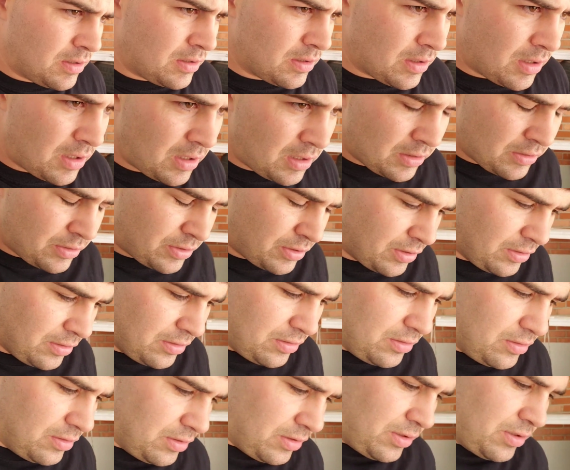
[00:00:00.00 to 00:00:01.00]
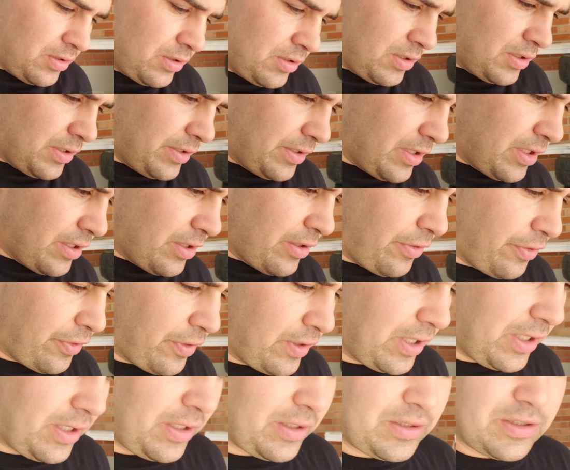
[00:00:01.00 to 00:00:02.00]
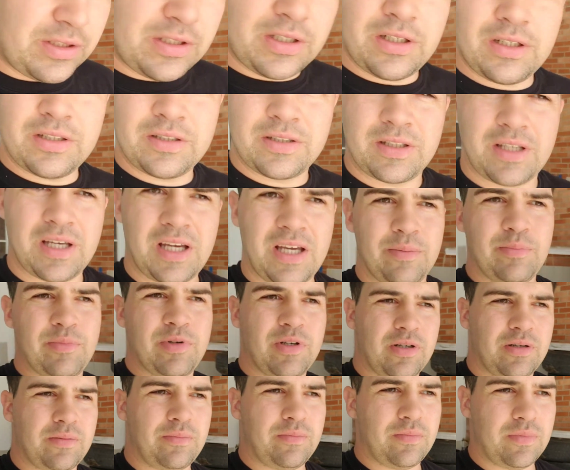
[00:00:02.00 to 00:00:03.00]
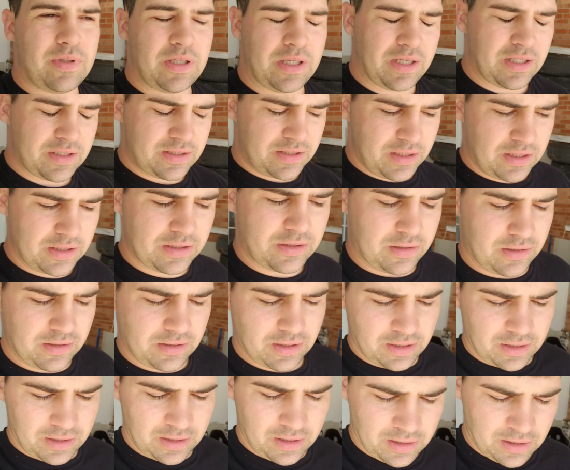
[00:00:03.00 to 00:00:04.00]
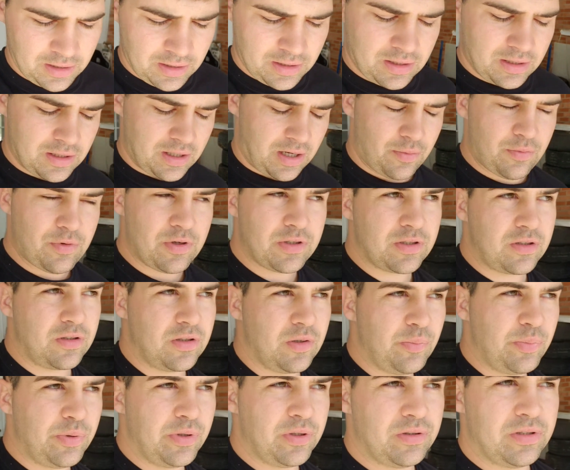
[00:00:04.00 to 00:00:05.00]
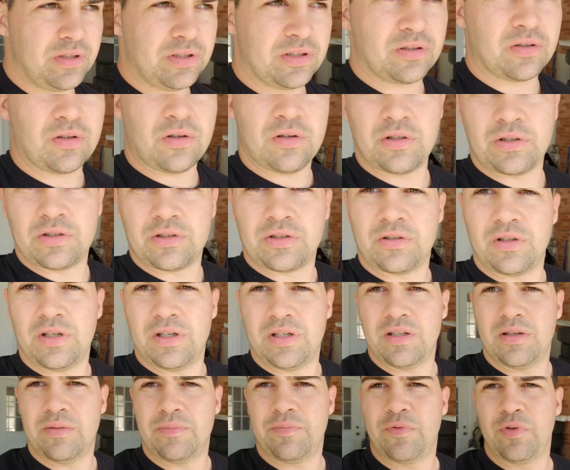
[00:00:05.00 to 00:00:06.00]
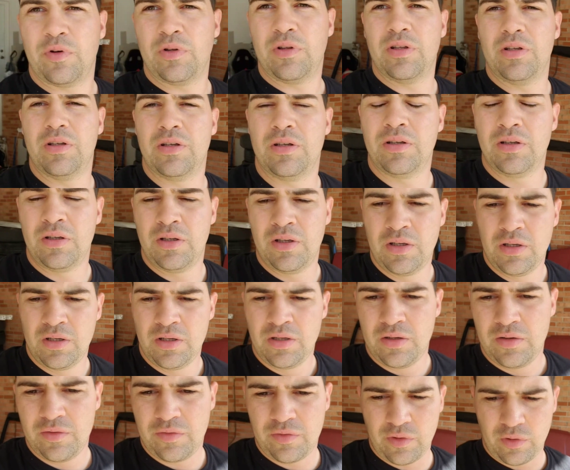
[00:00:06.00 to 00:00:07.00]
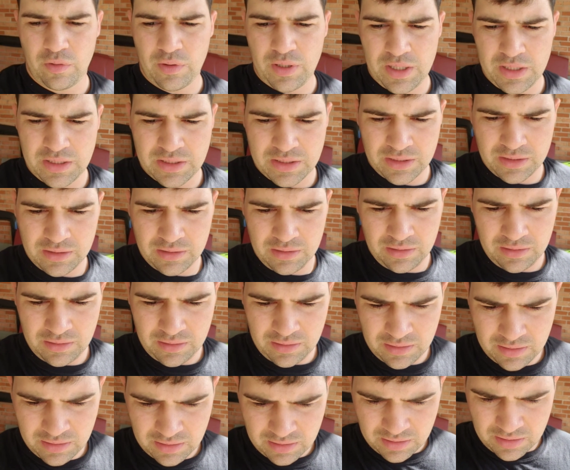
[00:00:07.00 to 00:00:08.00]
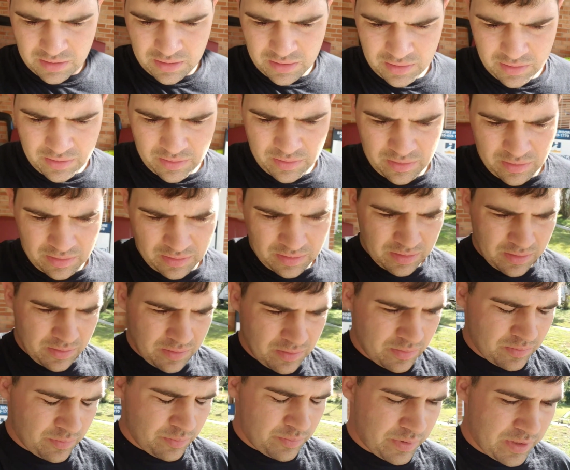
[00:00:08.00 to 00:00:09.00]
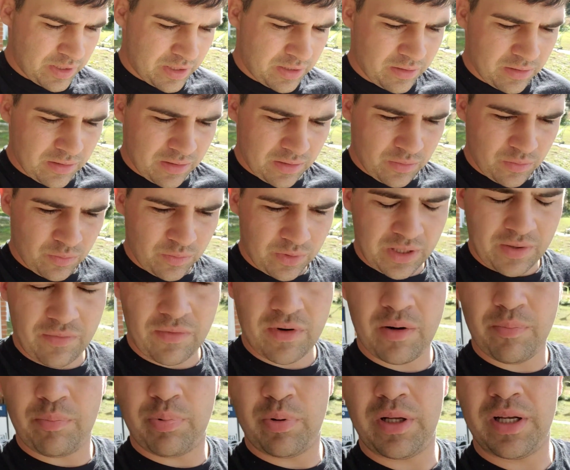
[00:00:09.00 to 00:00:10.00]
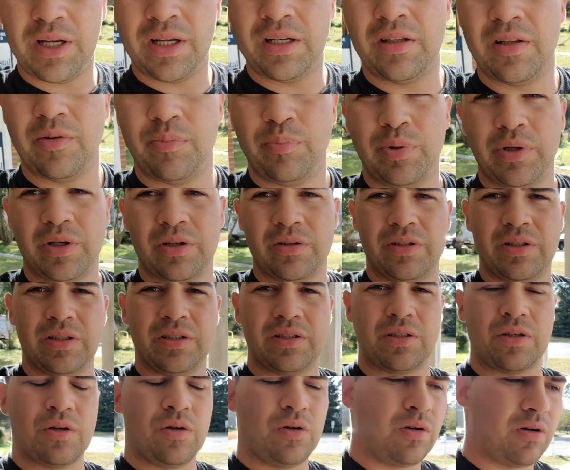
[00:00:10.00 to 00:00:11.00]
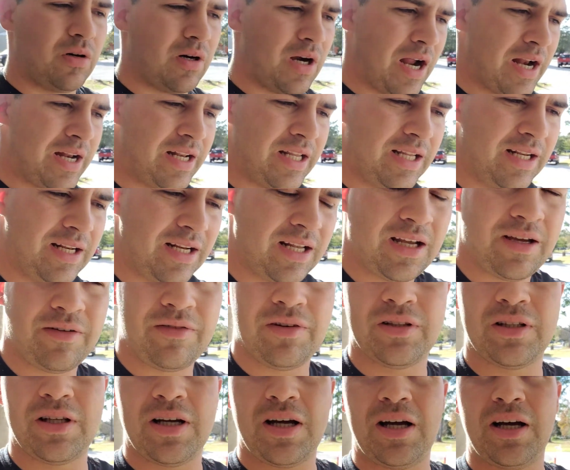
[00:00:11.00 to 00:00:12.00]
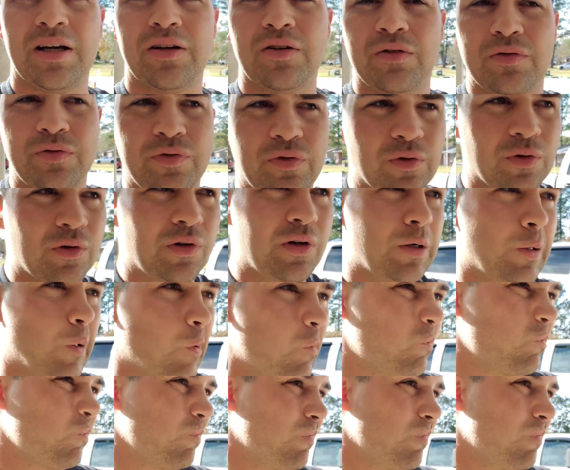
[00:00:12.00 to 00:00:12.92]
Also, another thing just came up, I guess yesterday. I was going to build this car straight up for racing, but whenever I planned to build this car, I didn't have a title for it.